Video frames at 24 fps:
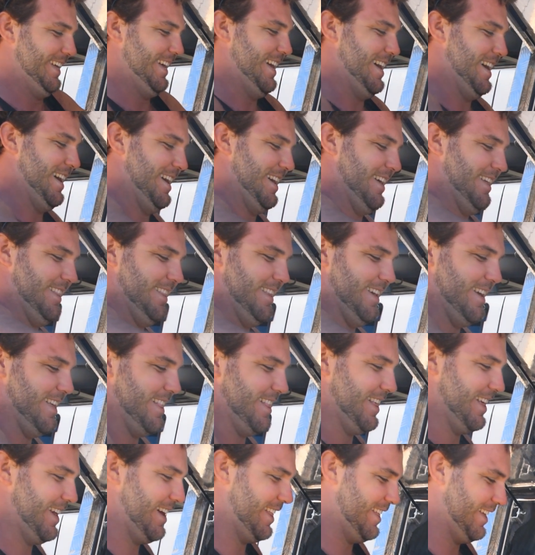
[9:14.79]
And
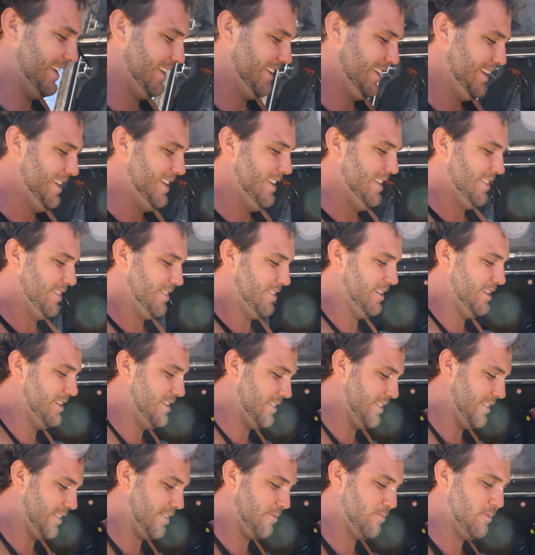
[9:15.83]
there's the other,
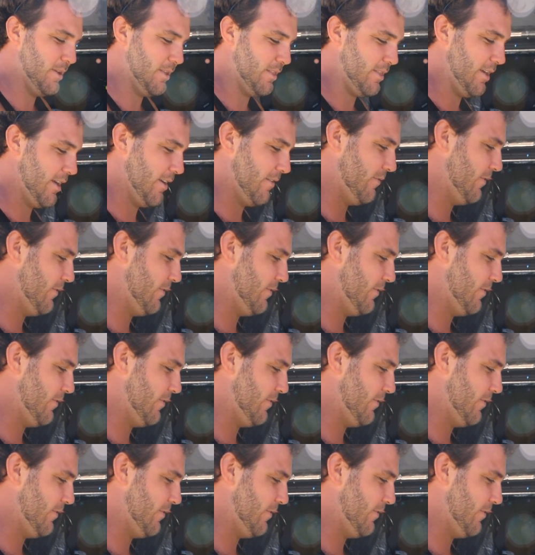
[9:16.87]
geez, it smells like